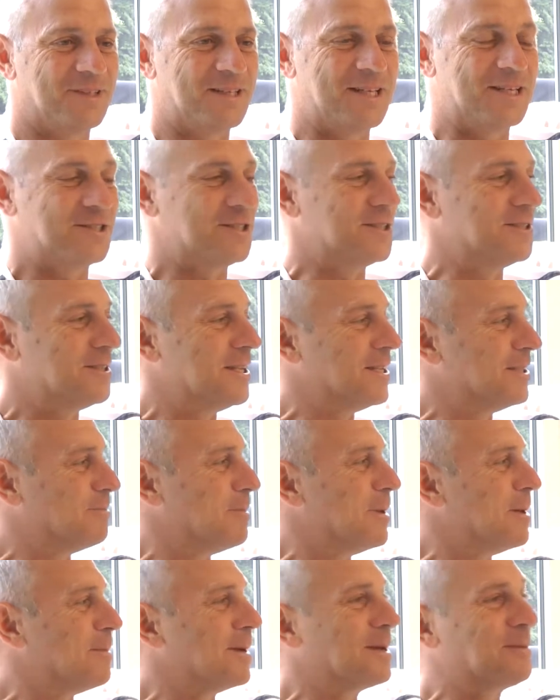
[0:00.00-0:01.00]
Unless there's
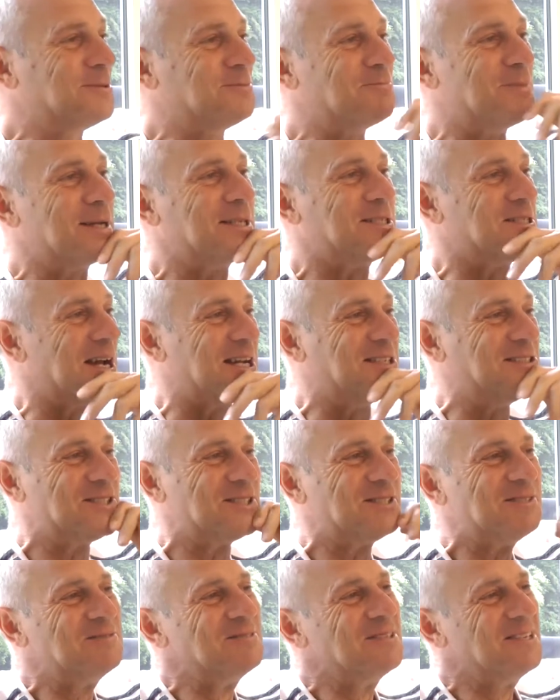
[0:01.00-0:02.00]
been a big change.
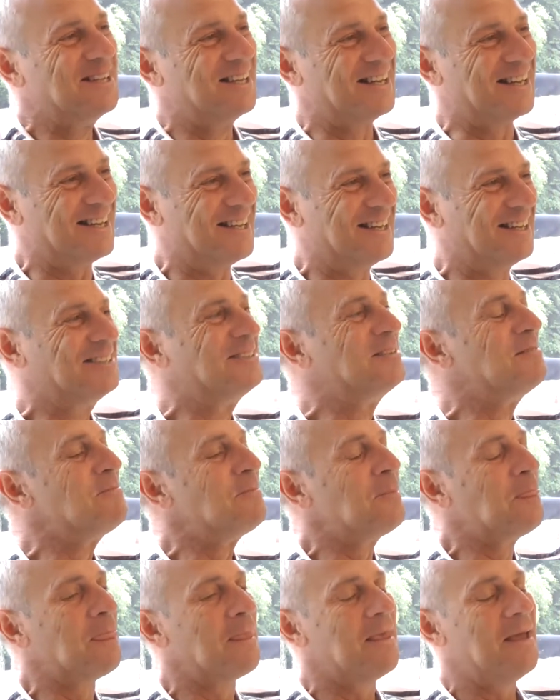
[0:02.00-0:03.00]
No.
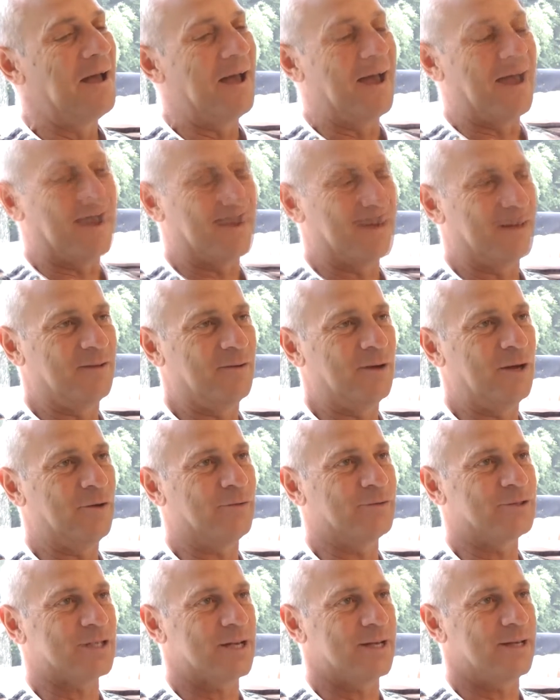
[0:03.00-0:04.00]
But
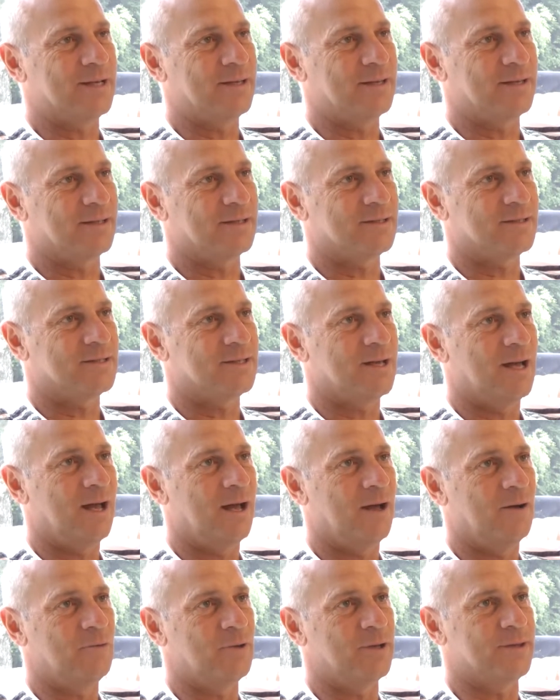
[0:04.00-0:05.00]
obviously
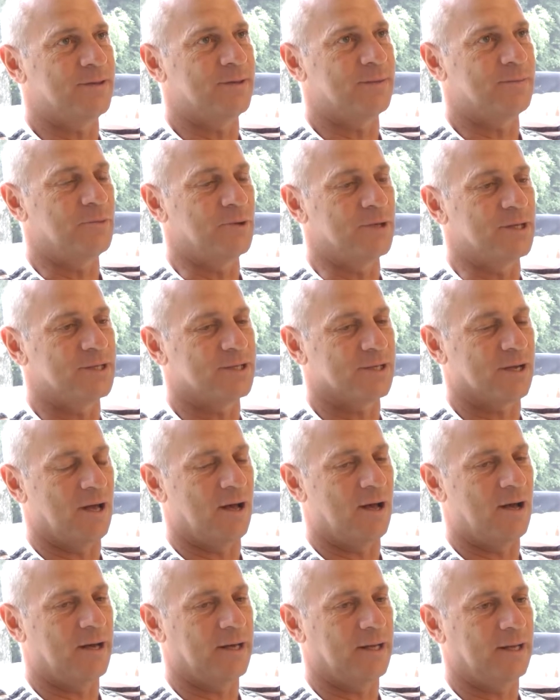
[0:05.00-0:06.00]
that with the
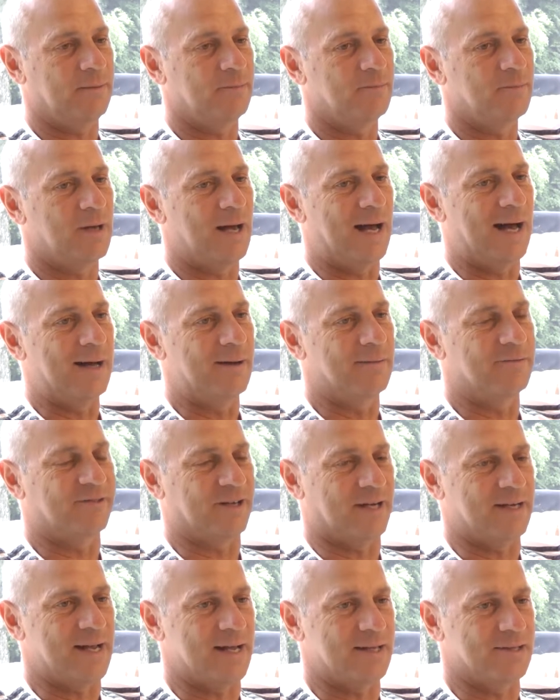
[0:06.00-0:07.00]
Sky
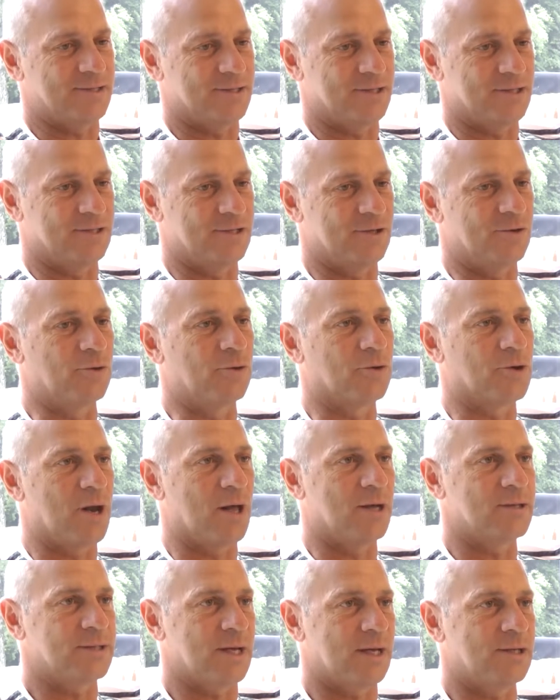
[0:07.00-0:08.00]
finances and
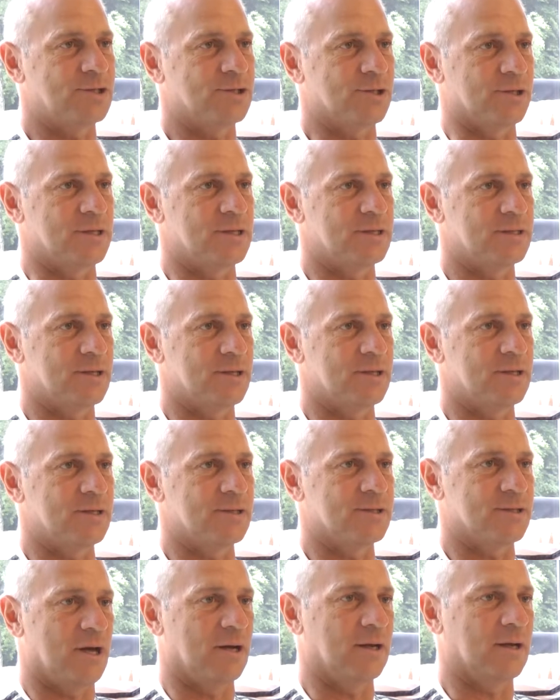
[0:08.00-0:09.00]
organisation, is that the
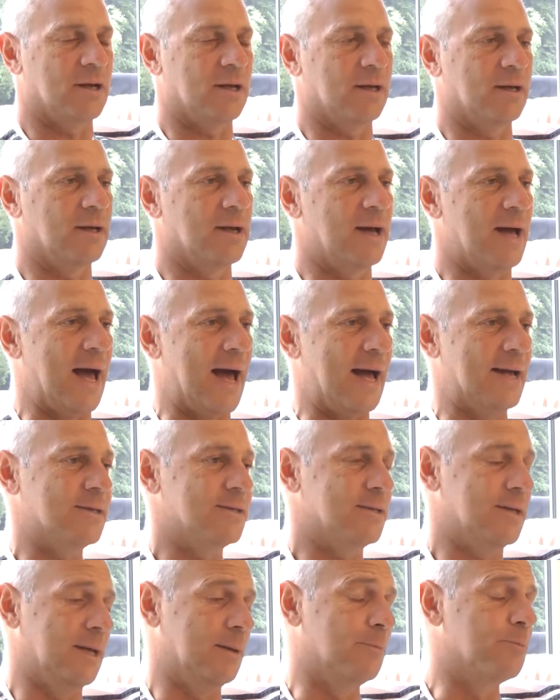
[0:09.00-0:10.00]
cycling
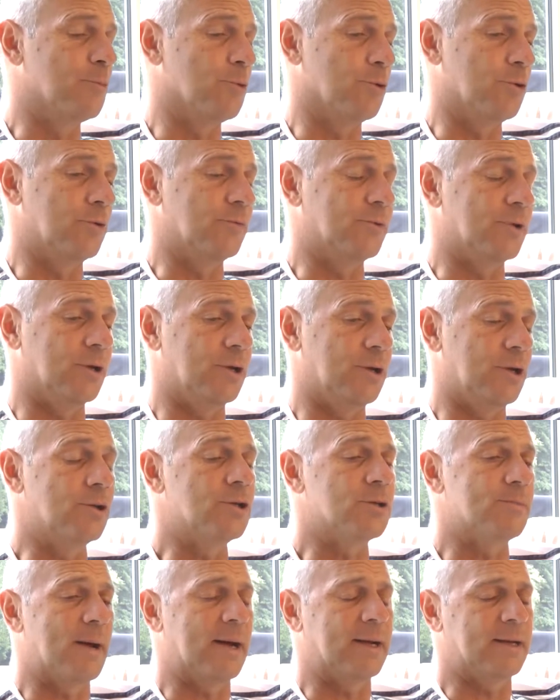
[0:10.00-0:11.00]
has improved a
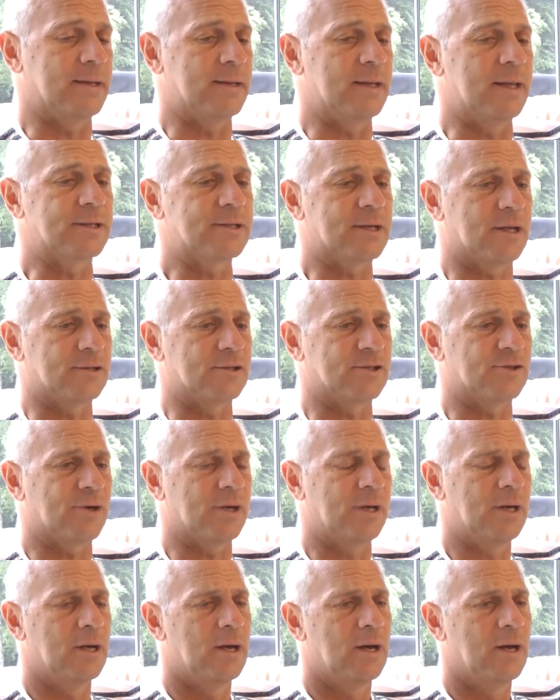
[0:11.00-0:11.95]
huge amount in this country.